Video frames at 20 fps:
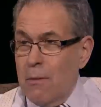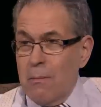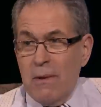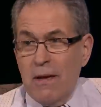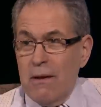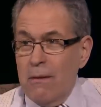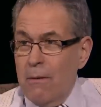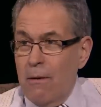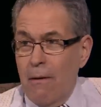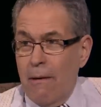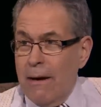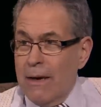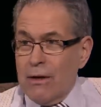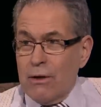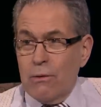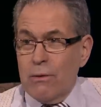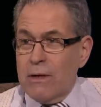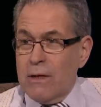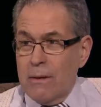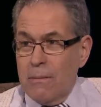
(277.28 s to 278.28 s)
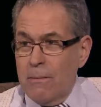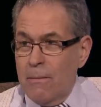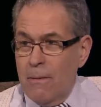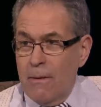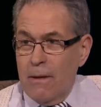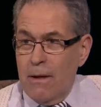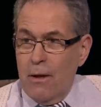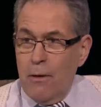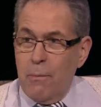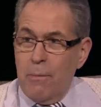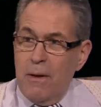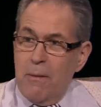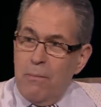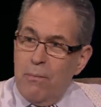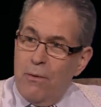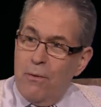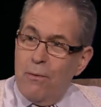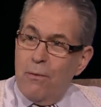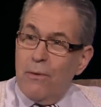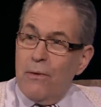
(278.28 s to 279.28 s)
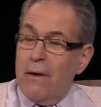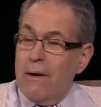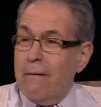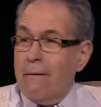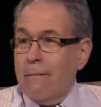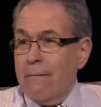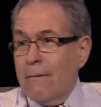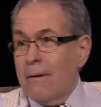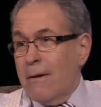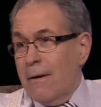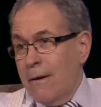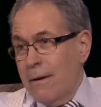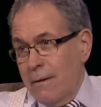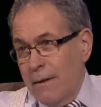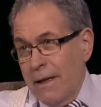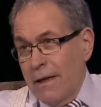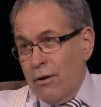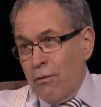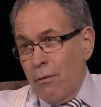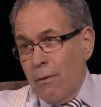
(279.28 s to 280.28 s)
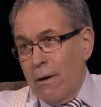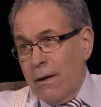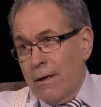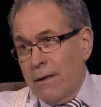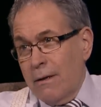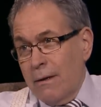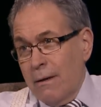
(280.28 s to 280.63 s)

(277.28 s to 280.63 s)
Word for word: many graduates and you know people who were there, and later on in